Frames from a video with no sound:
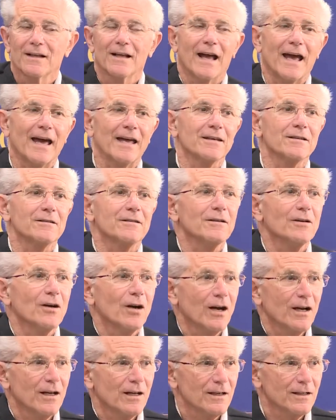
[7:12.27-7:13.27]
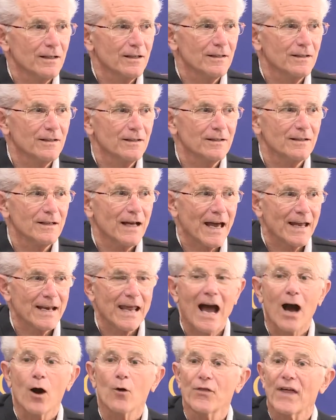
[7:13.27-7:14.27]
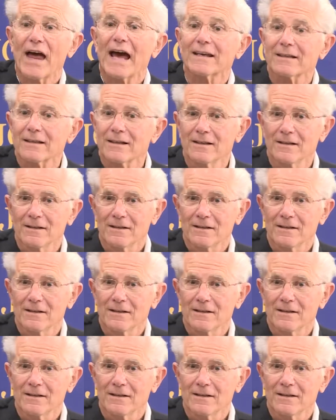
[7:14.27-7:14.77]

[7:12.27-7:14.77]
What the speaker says: and how that